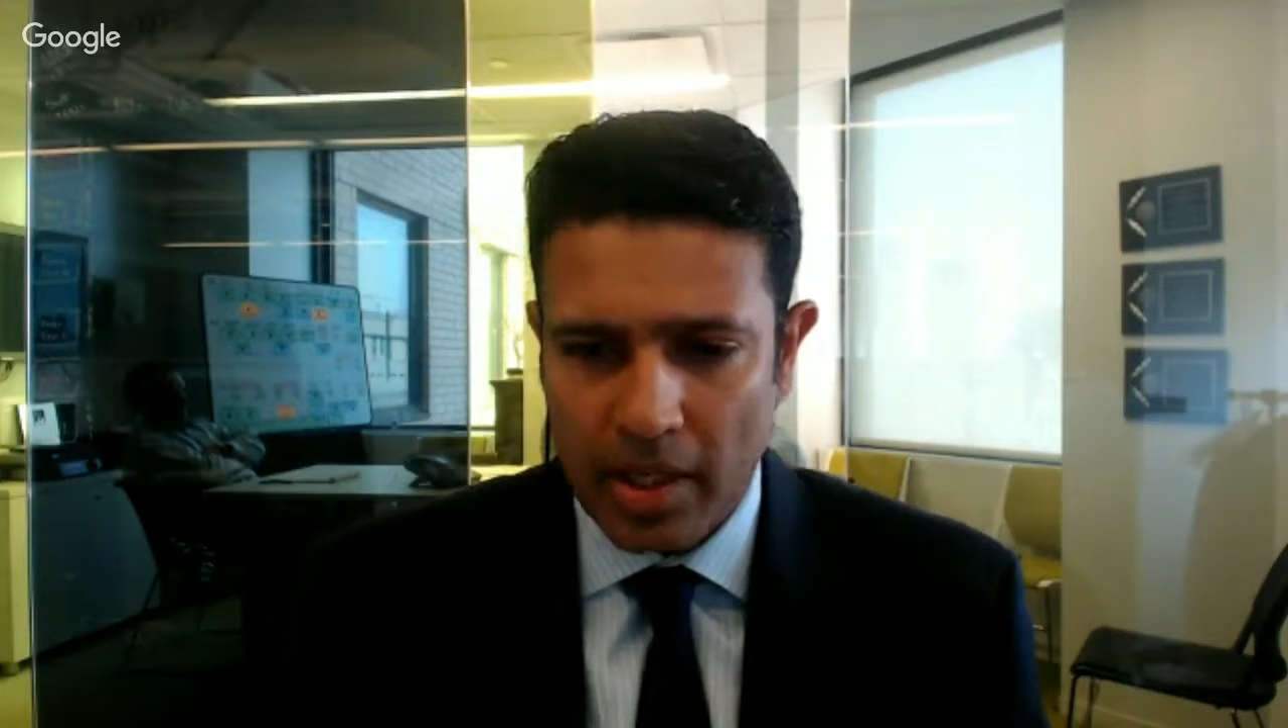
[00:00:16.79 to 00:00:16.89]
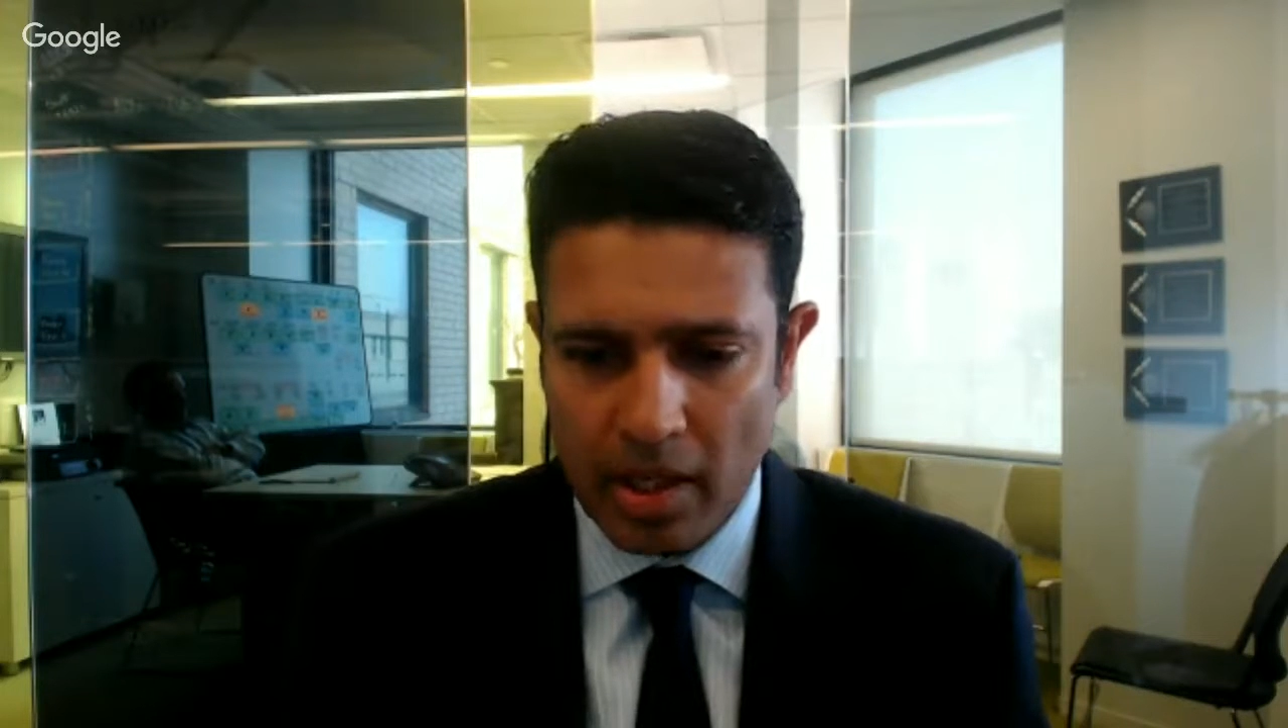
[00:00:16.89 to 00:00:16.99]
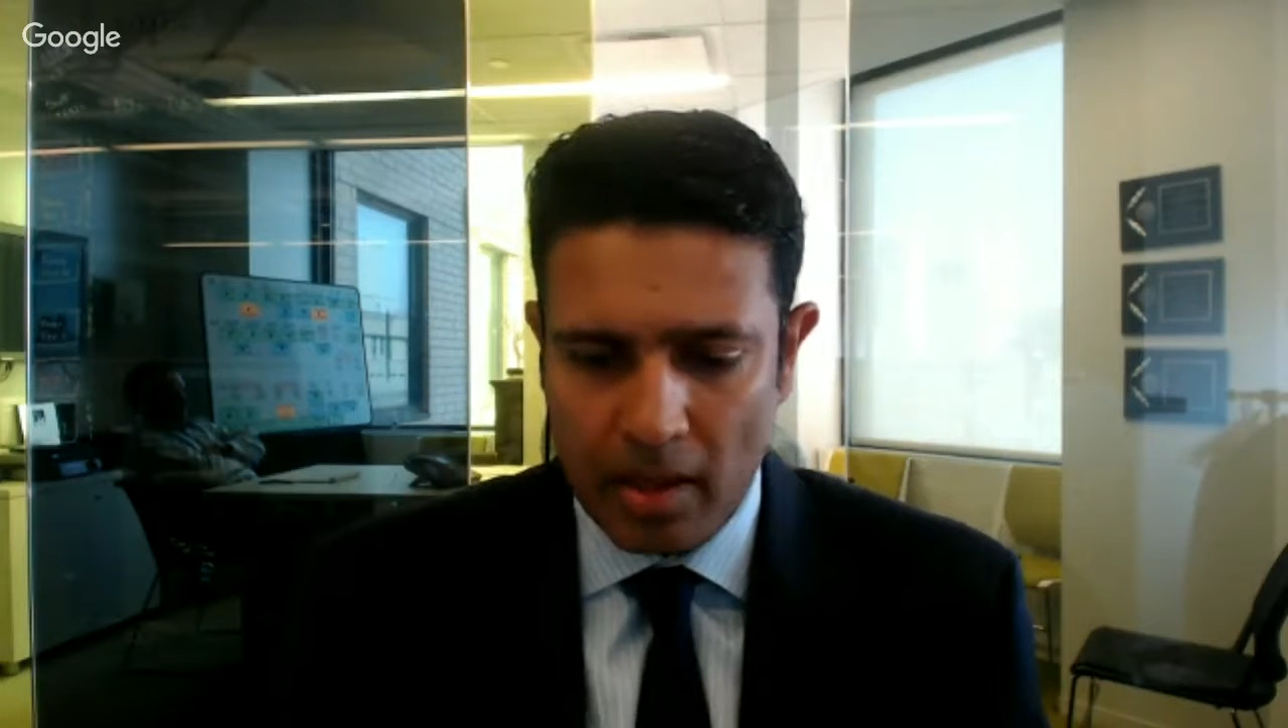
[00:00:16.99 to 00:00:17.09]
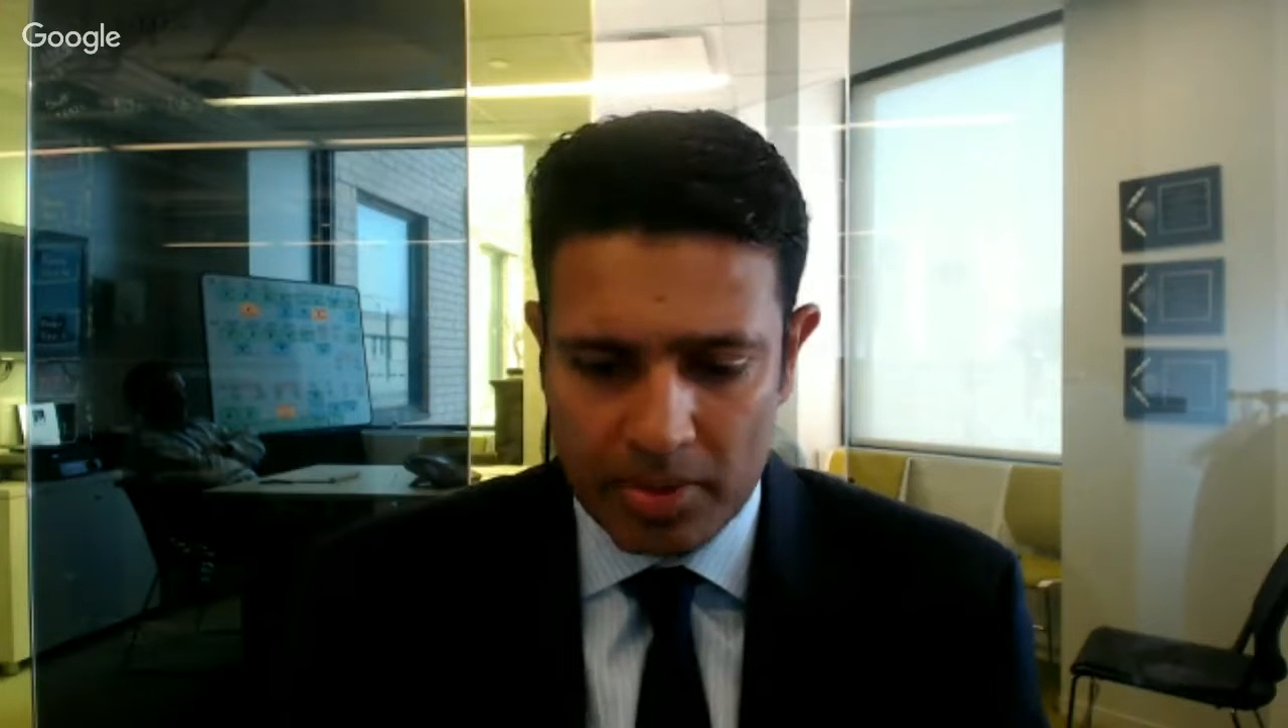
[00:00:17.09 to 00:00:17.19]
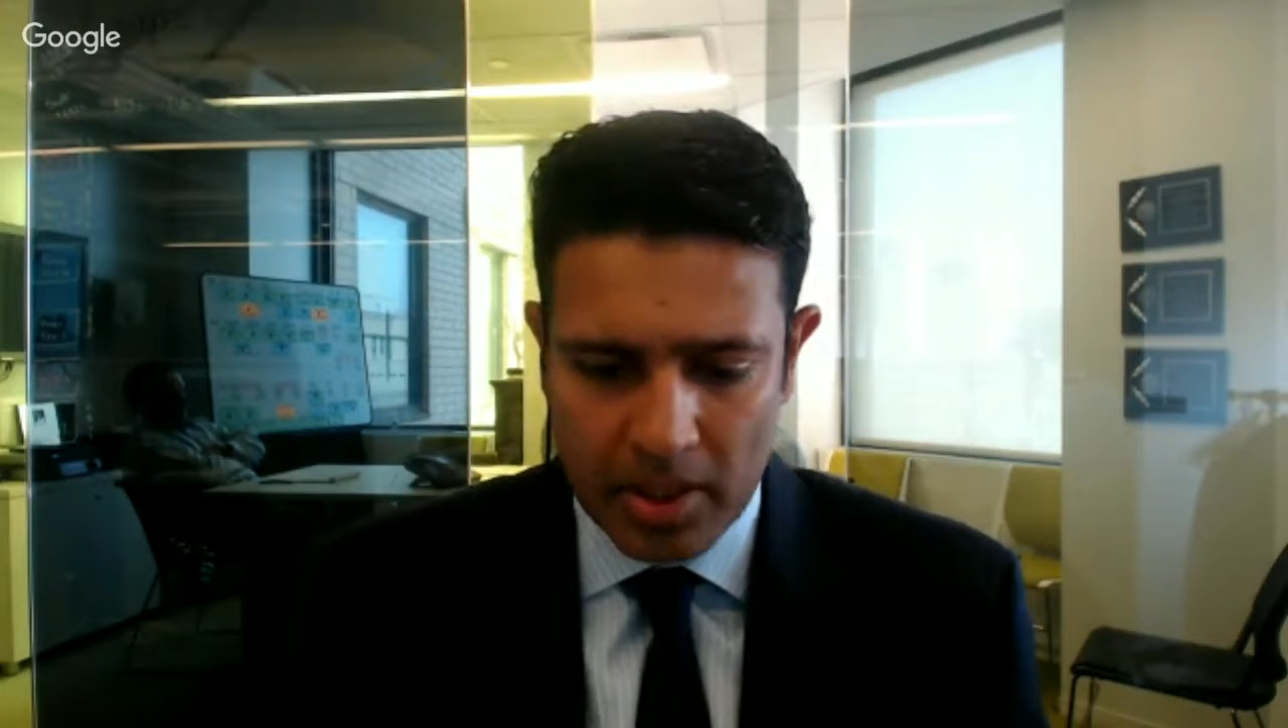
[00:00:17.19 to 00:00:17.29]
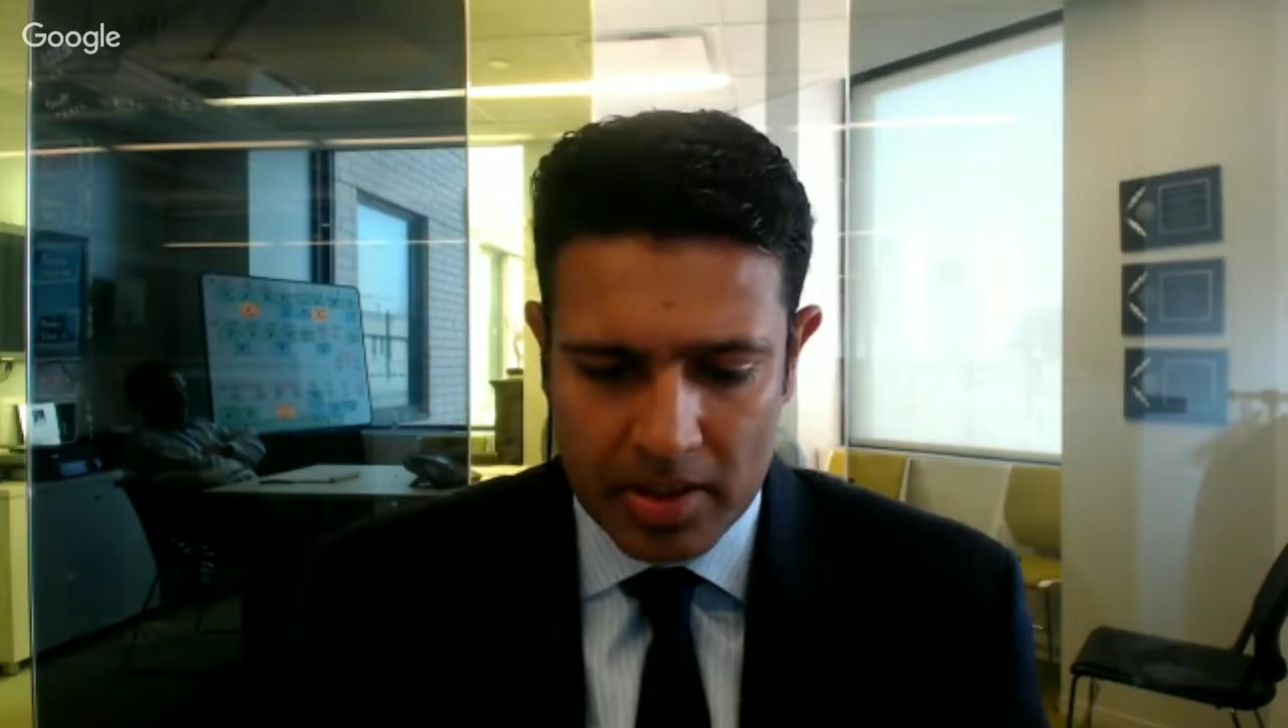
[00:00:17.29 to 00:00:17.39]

an update